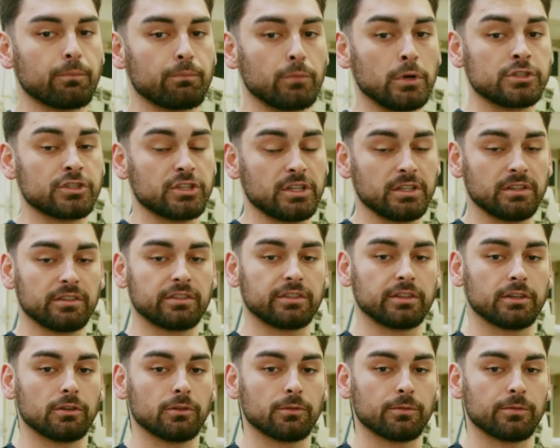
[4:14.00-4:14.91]

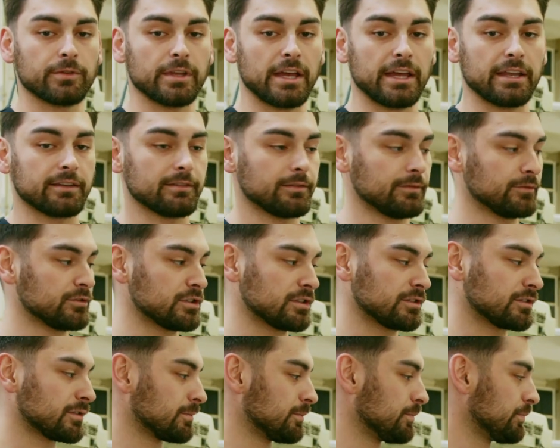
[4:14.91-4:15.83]
machinists here that
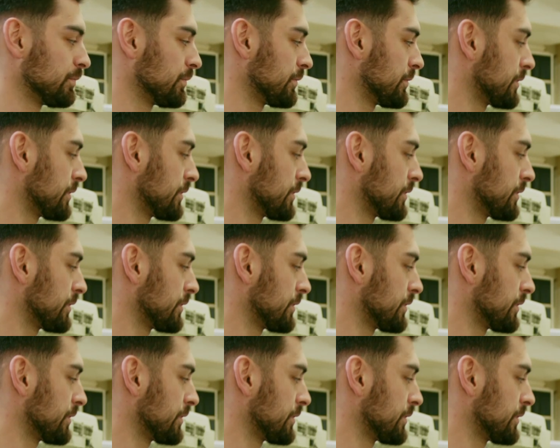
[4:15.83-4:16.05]
just